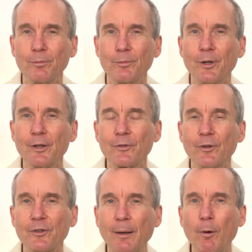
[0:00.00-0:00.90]
There's the
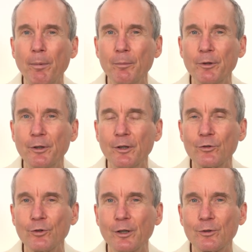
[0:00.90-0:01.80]
Samarpa
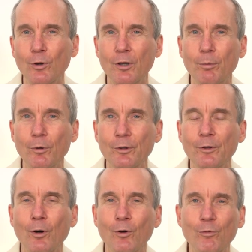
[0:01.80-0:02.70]
meditation I talk about in
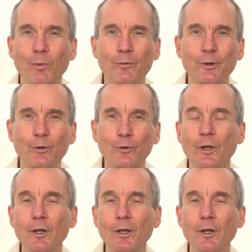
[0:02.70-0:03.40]
all of my videos,